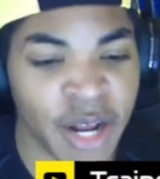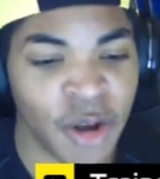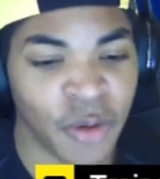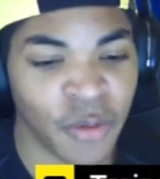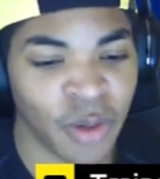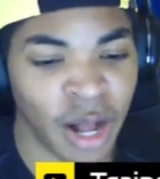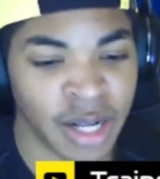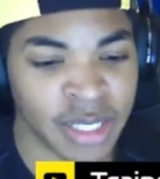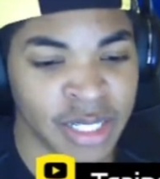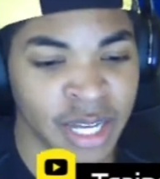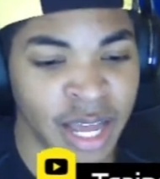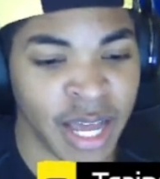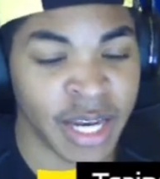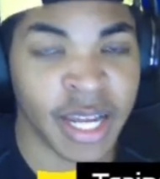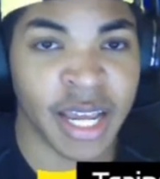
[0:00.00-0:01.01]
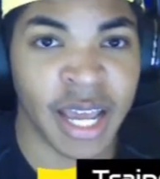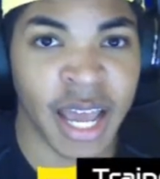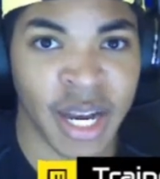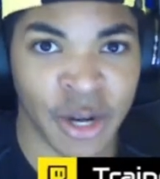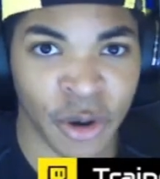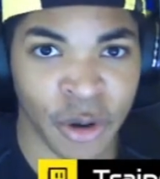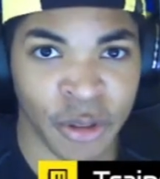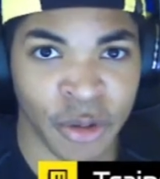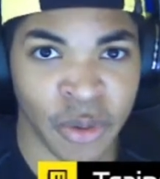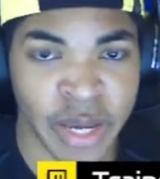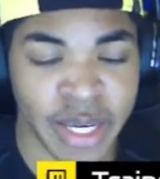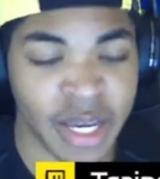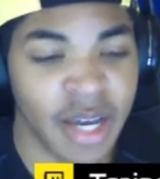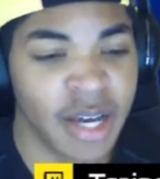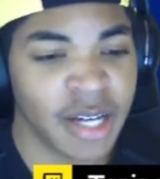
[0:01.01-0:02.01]
Rock Slide, and Earthquake.
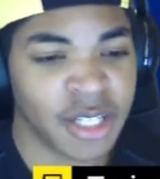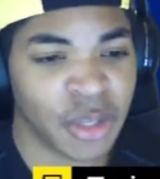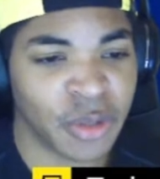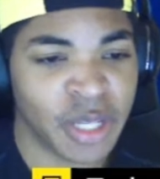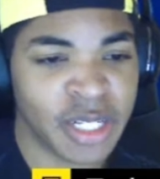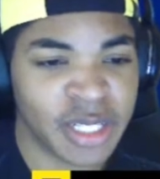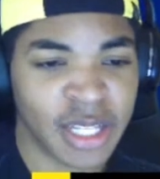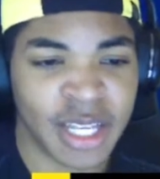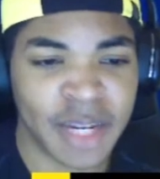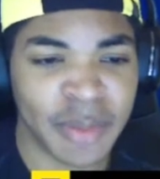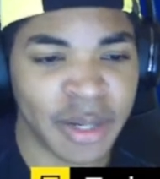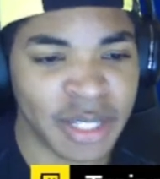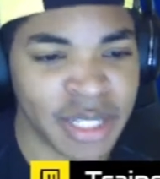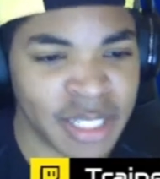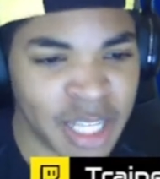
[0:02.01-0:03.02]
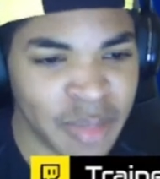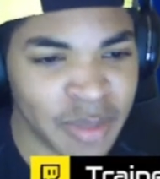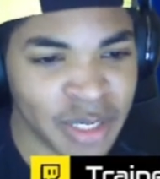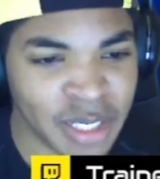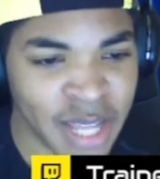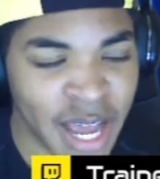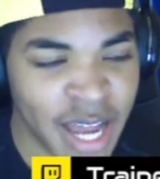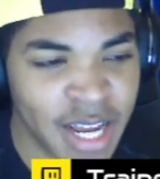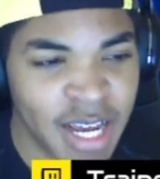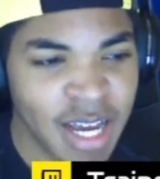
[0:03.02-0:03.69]
So the thing about this team is that